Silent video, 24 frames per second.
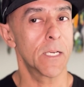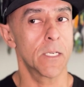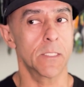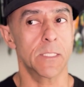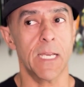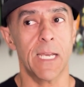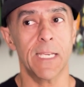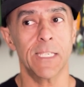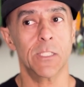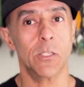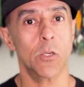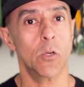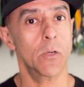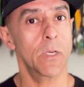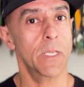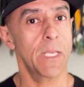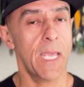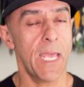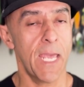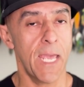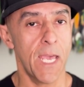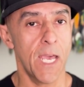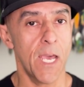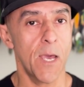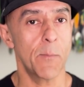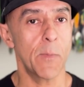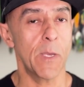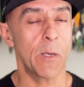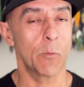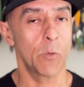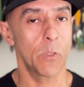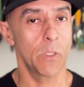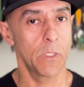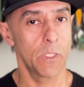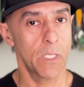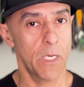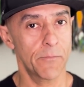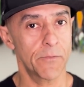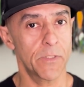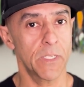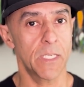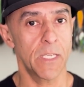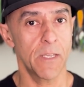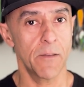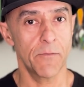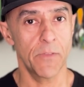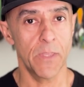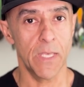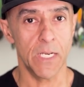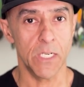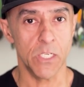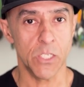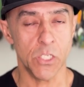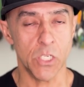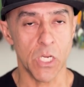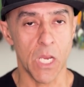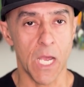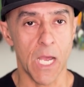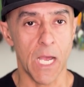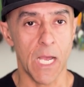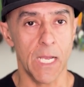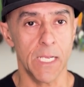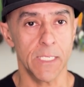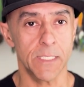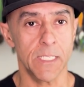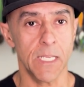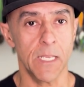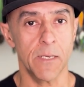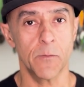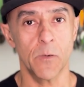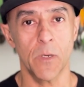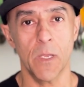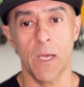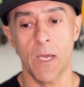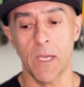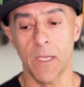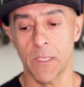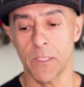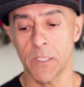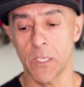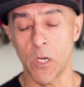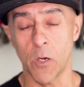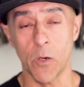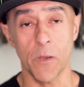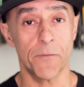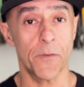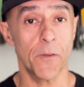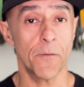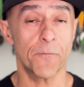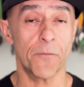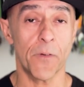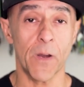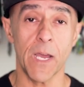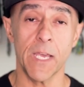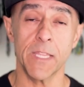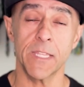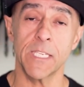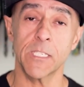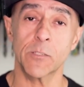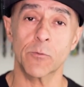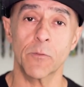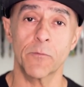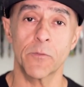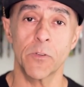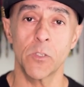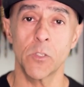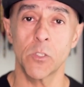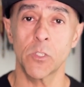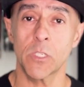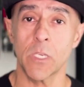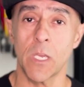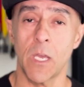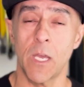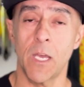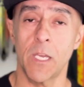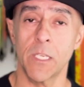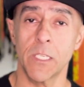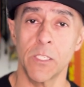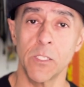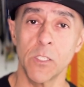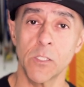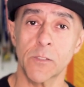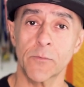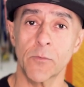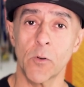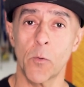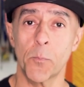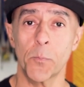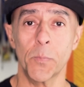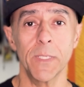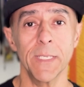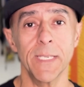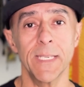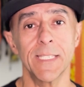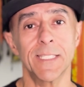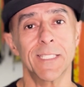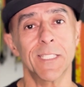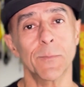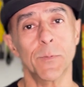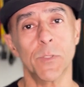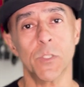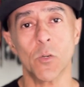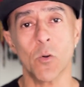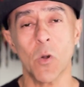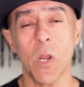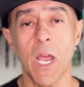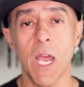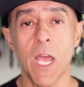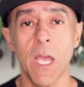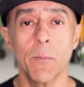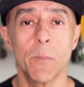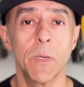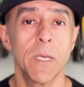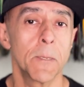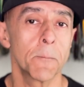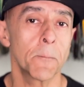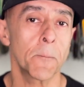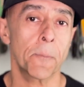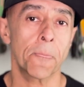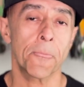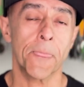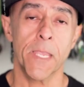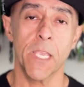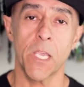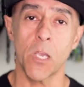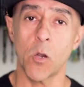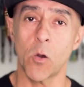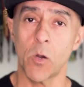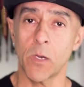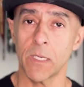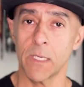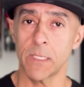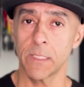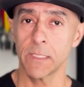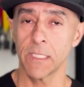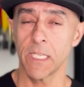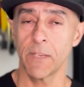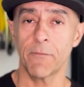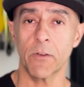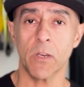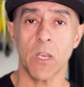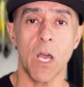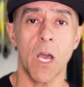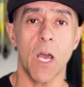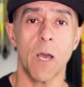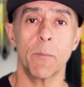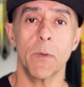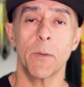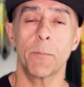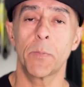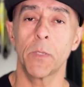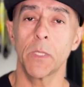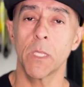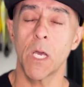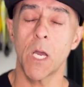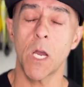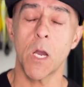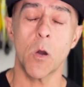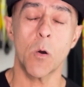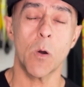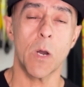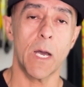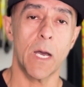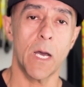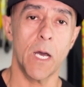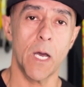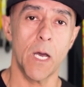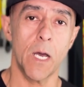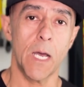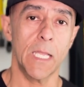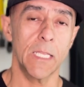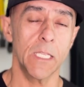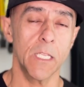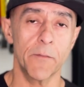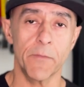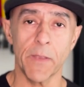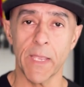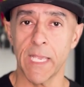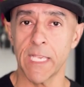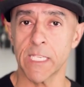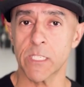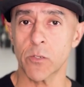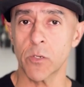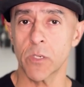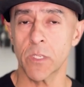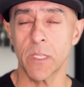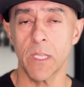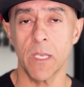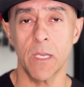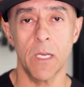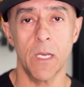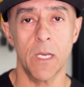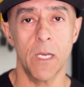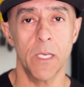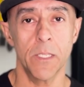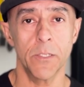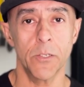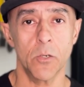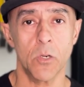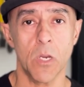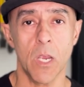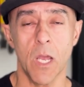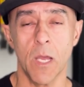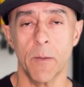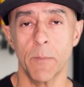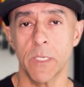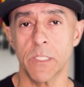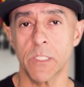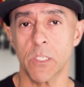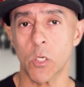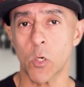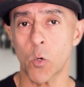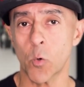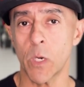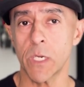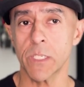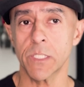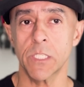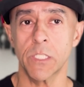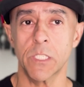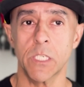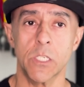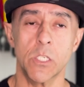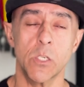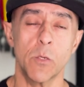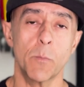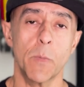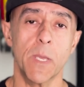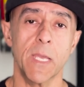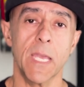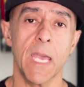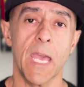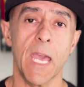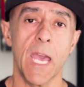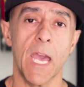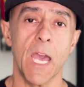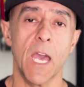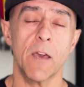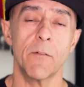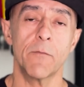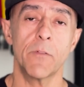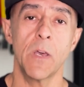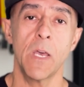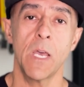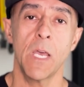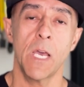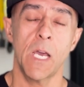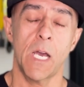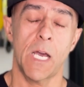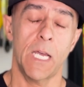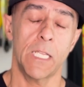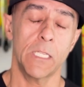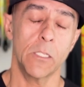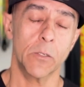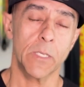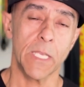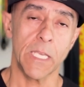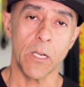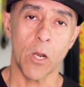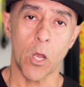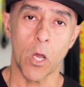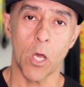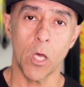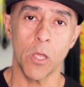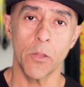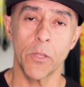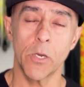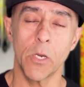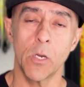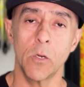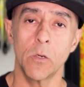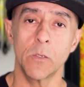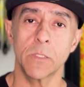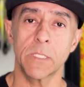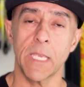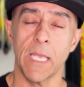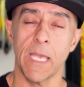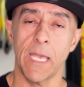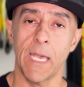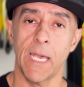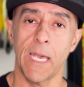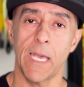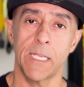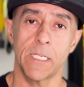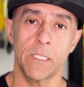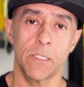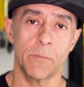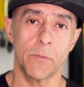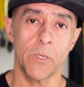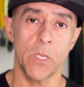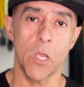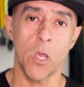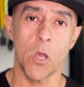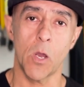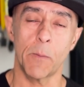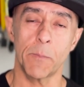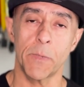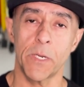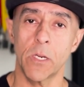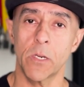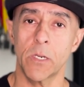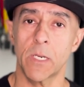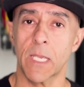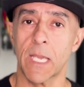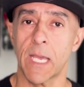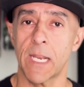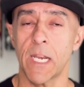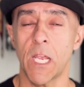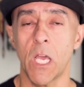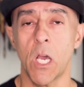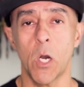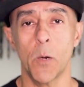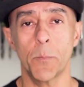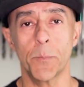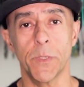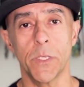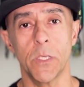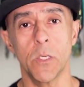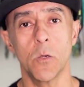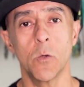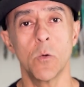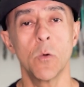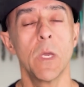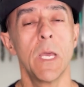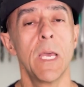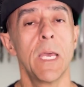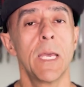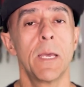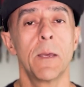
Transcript: Because I certainly am and would love to give that a shot. And, if you find these reviews useful, please subscribe, leave a comment below. I love answering your comments and questions that you may have. I look at all those, and, I'm here to kind of help you,